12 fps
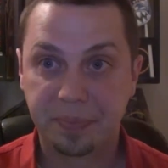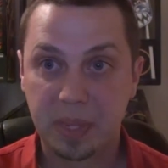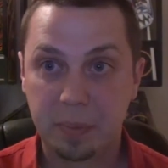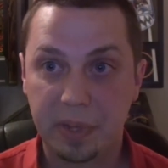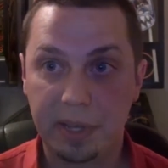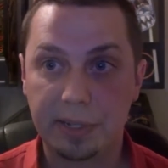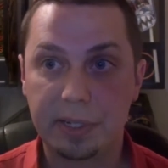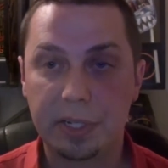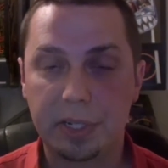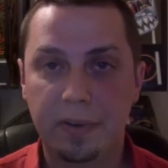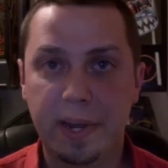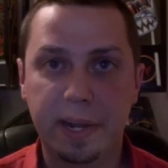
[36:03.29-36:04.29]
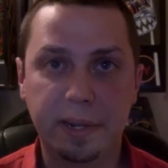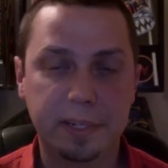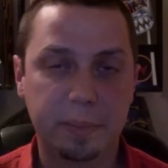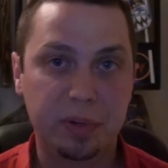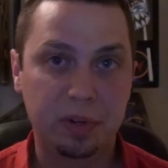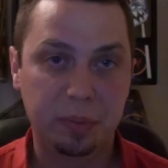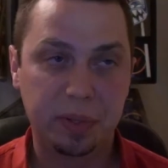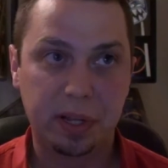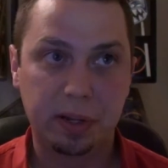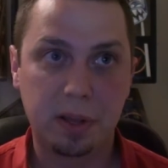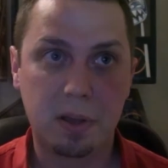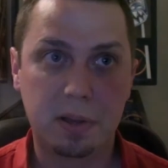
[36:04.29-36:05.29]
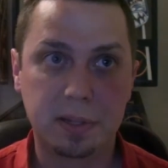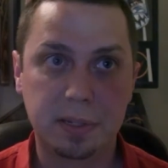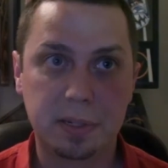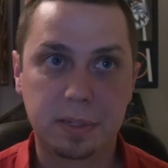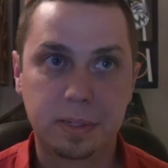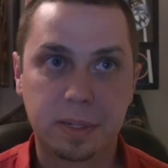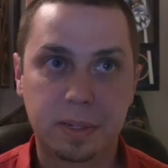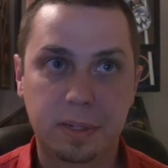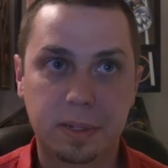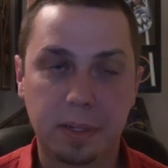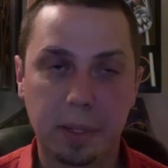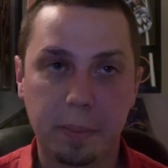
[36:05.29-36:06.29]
because straining to poop can cause a